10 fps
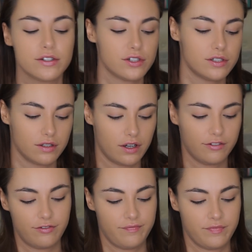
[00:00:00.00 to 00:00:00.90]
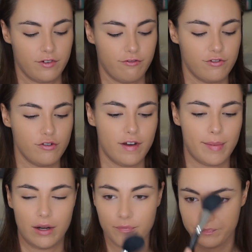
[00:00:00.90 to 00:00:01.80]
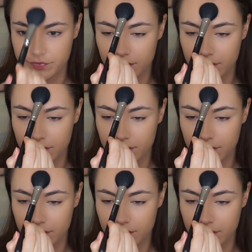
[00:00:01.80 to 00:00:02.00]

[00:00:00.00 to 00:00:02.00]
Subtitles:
I just kind of floof it about.